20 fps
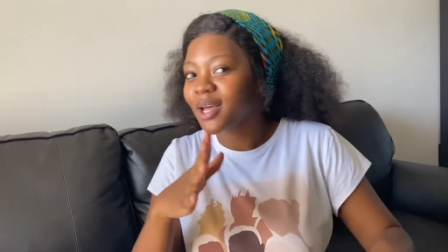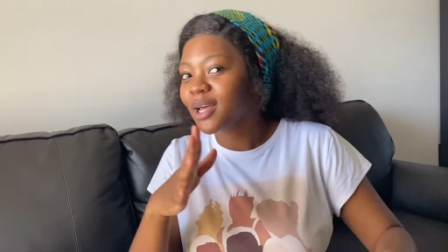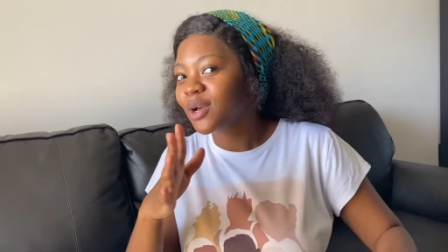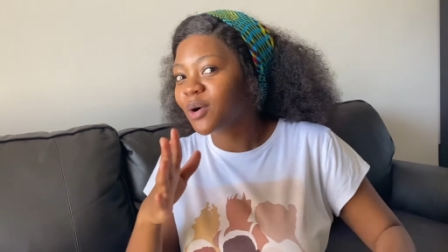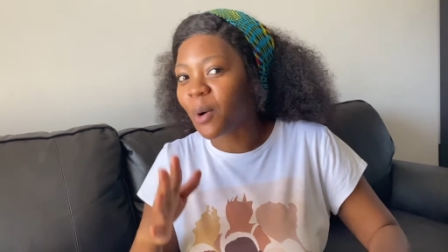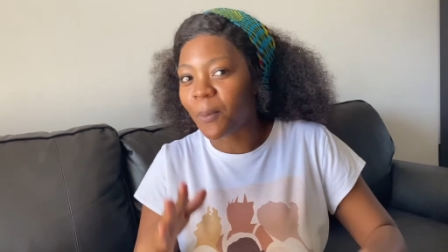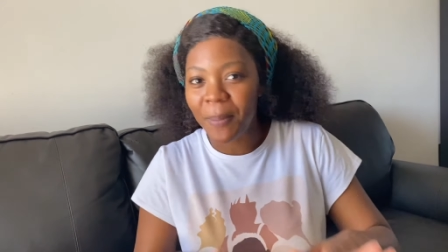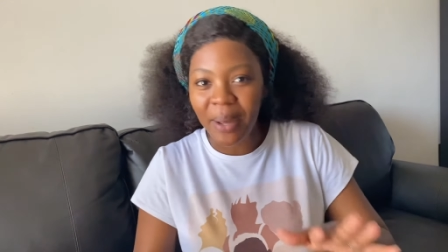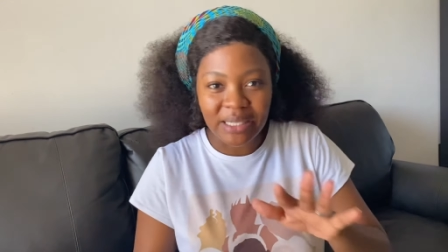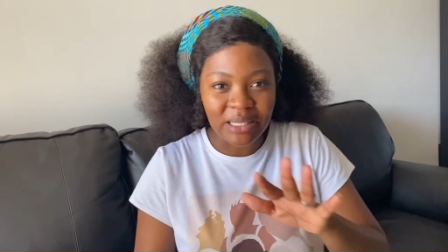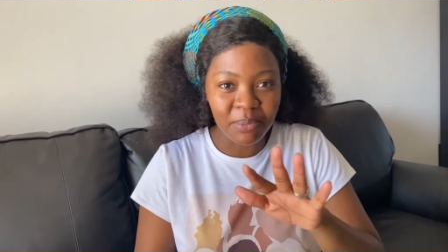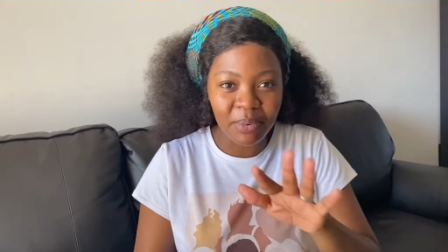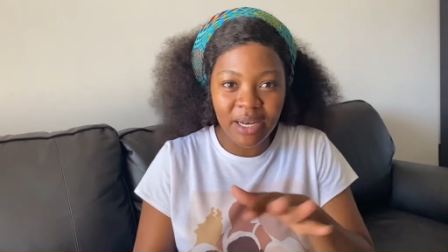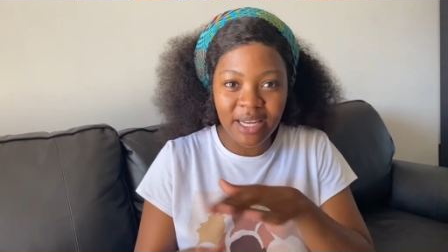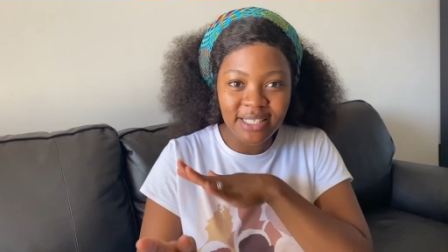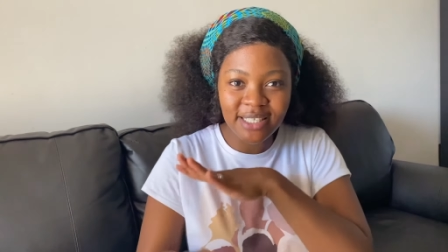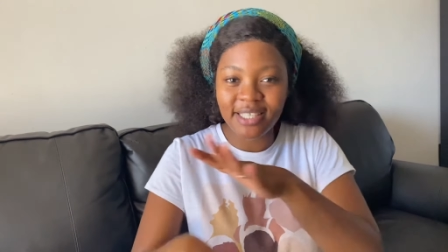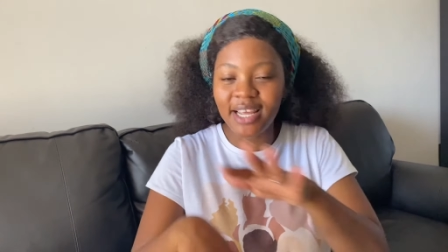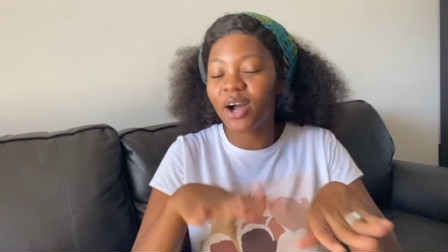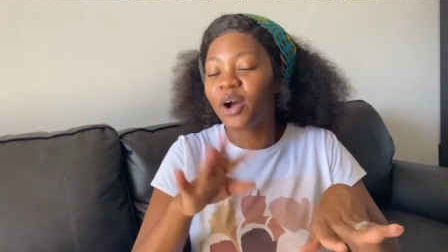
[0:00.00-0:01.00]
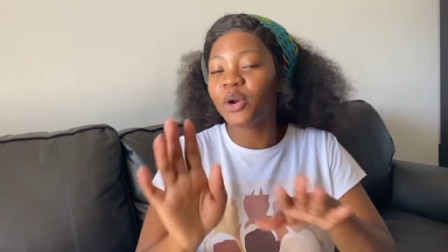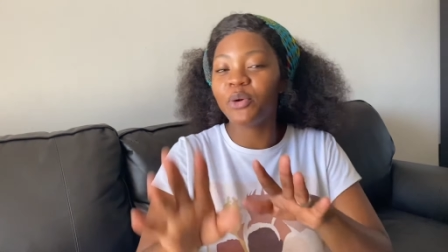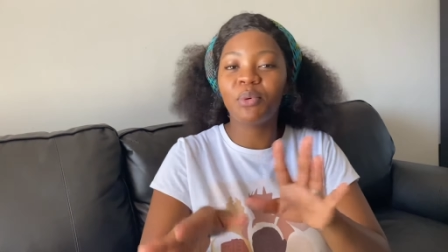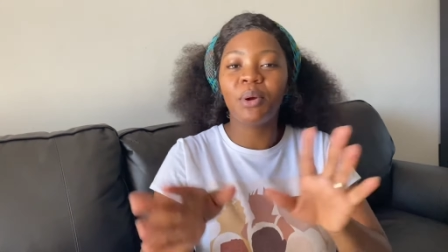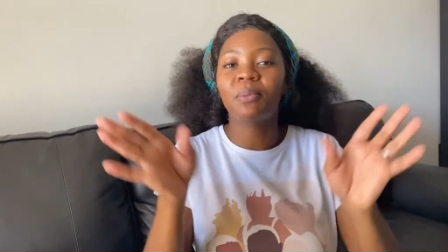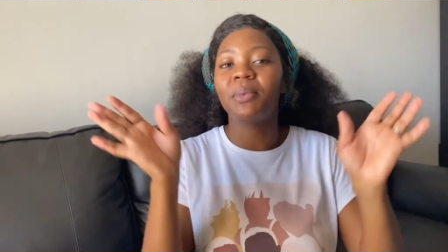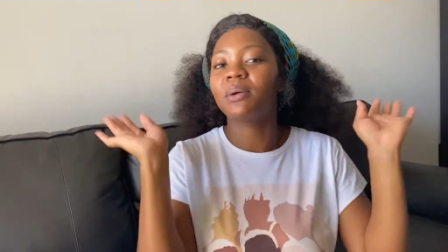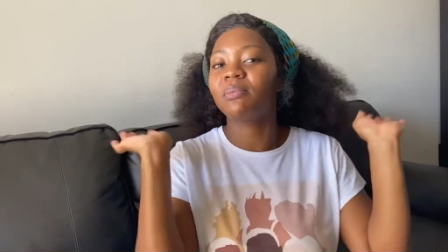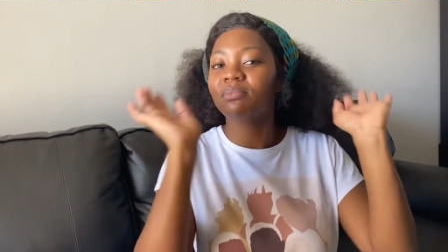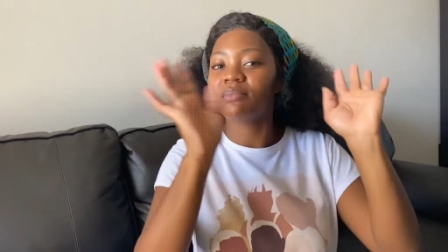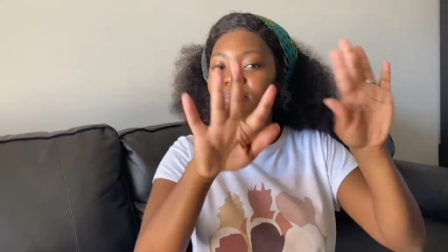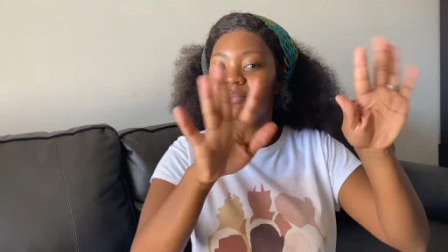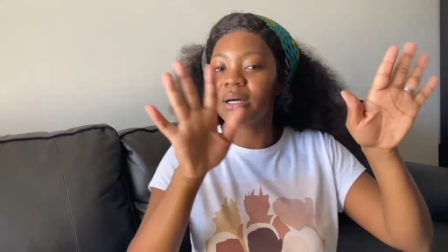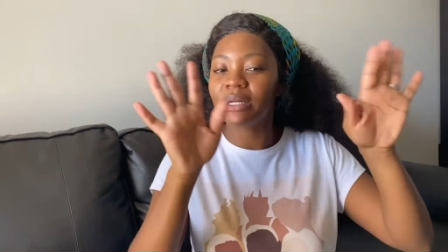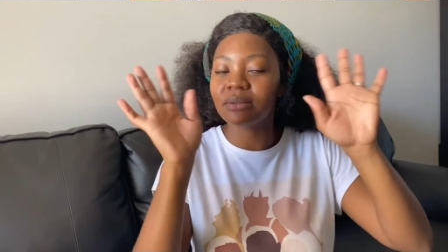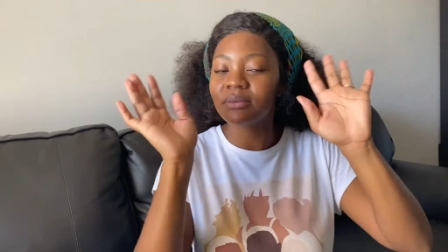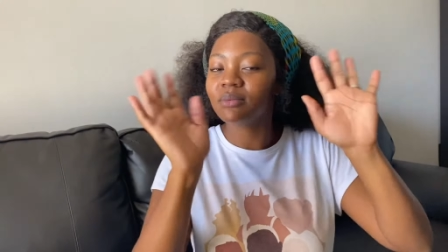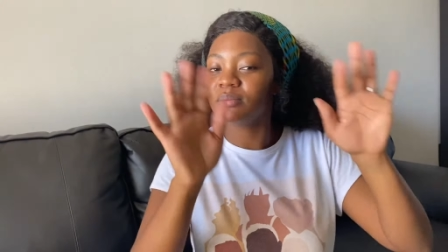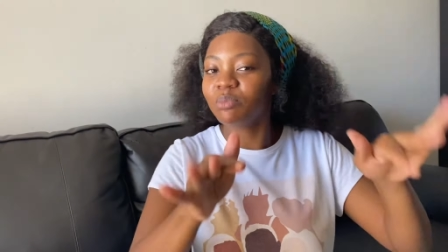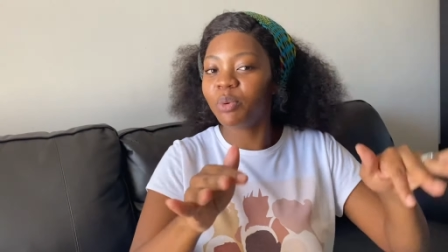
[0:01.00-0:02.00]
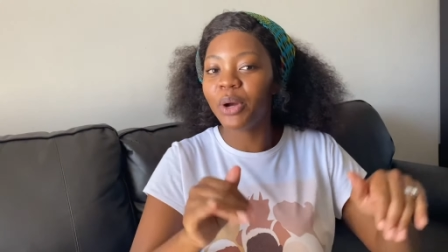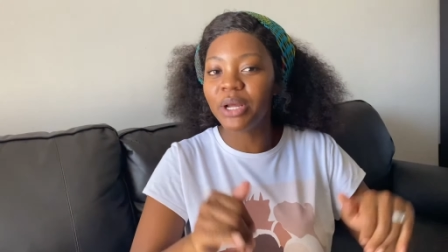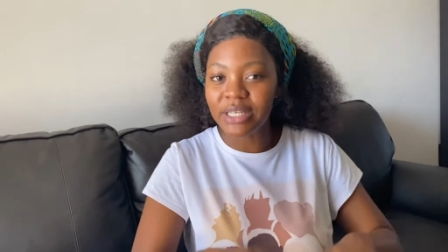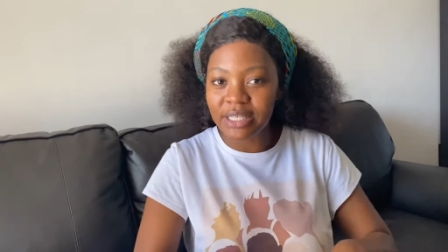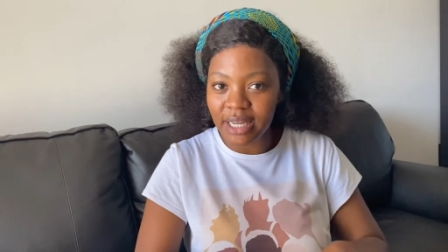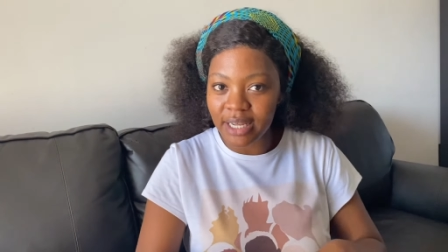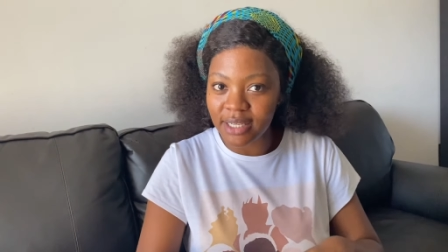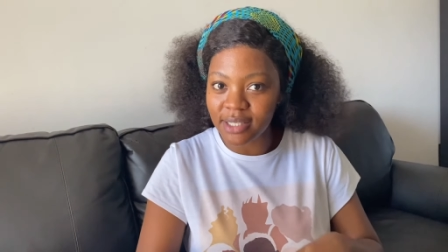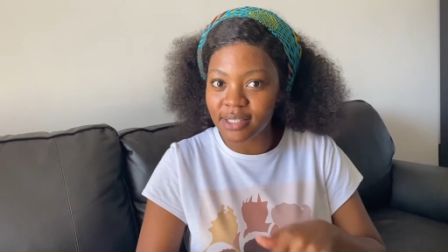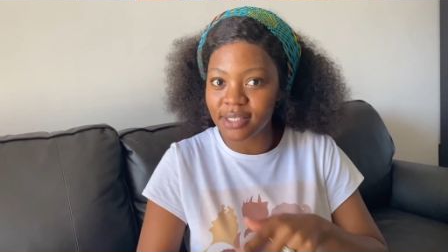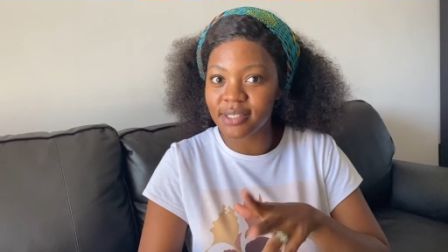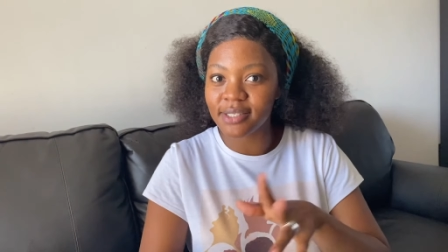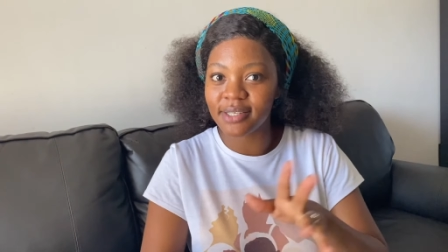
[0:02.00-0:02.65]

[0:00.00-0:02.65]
compatibility, I can't remember, but point is,